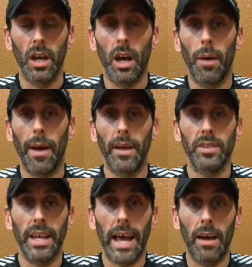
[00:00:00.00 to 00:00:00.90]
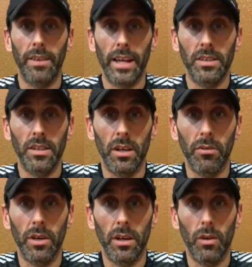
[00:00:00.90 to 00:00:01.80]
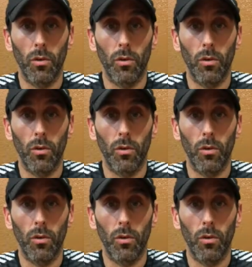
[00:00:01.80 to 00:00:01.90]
how to get out of an anterior